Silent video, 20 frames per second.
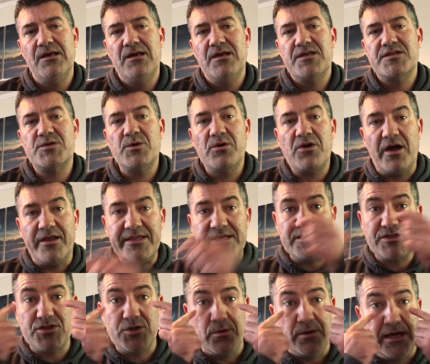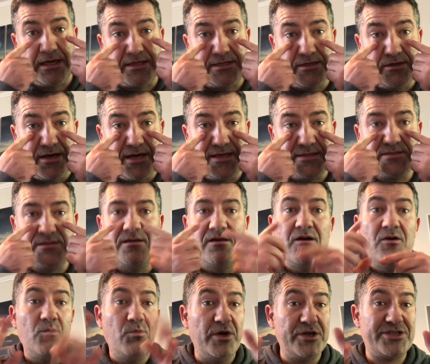So we've got these duality eyes,
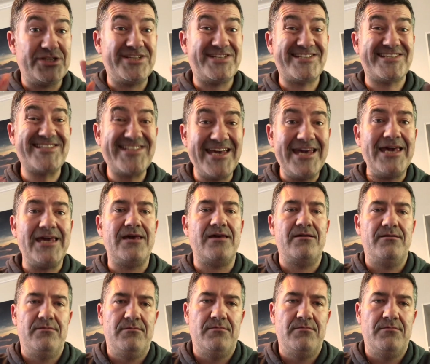which see